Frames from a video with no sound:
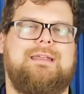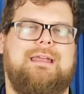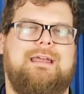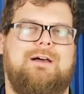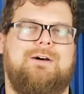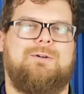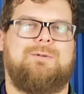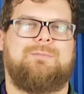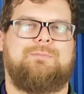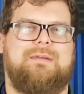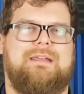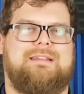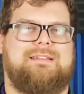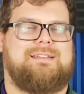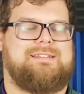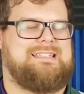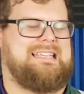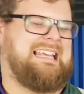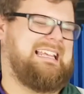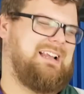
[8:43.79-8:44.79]
helped make
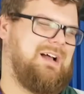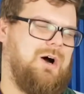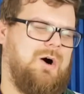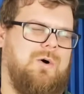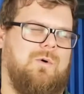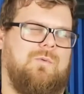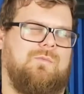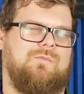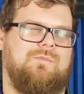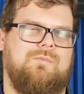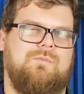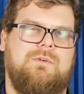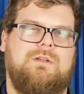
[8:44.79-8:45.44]
this hit home.